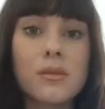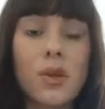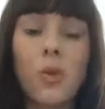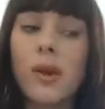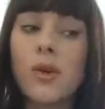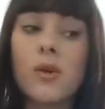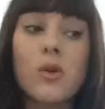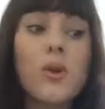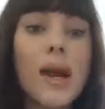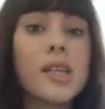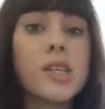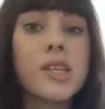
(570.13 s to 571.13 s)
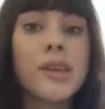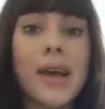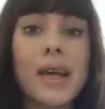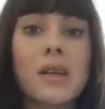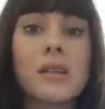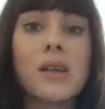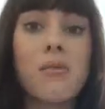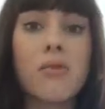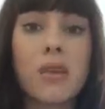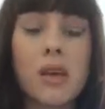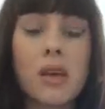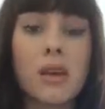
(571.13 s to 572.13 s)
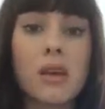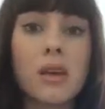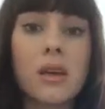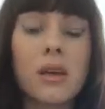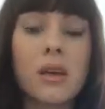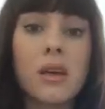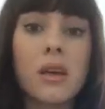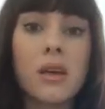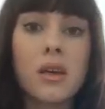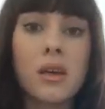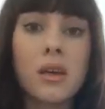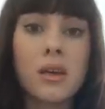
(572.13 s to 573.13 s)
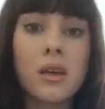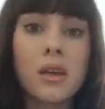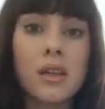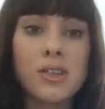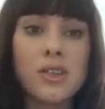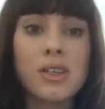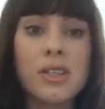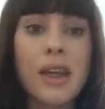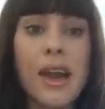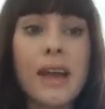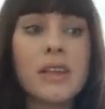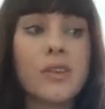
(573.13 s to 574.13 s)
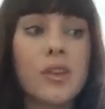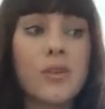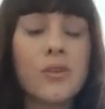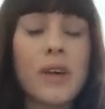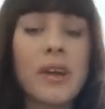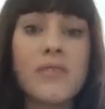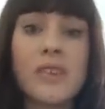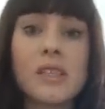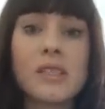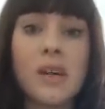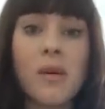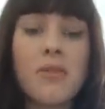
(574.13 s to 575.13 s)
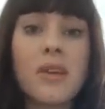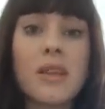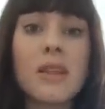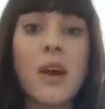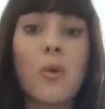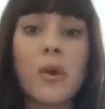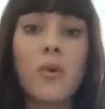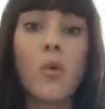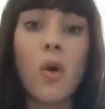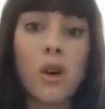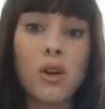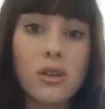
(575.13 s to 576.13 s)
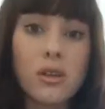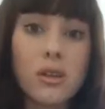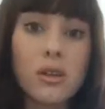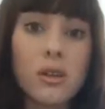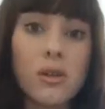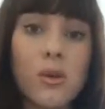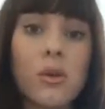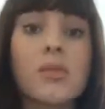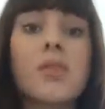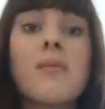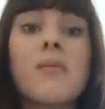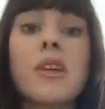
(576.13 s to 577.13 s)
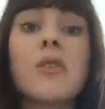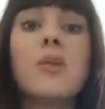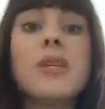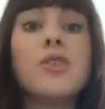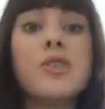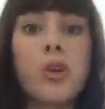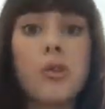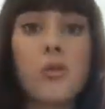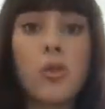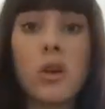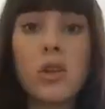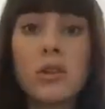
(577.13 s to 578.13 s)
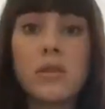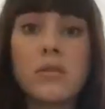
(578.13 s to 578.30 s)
We're always creating something. It's just a case of if it's something that we want or something we don't want.